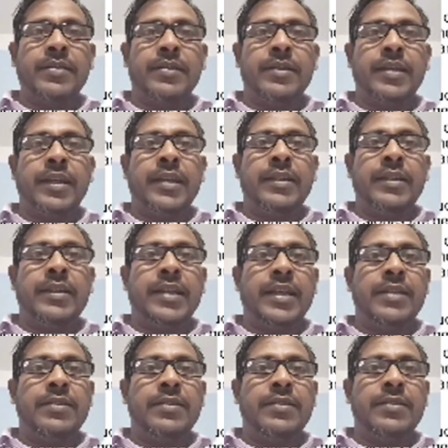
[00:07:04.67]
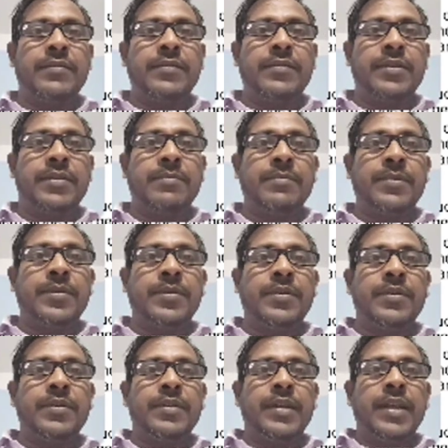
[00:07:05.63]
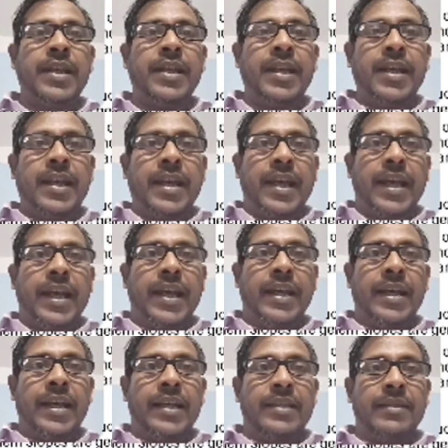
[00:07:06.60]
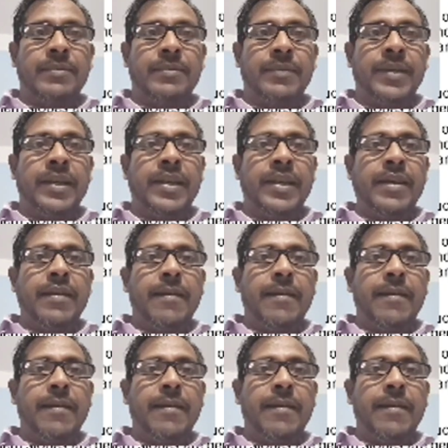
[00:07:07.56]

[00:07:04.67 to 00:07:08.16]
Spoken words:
3 states of Jammu and Kashmir,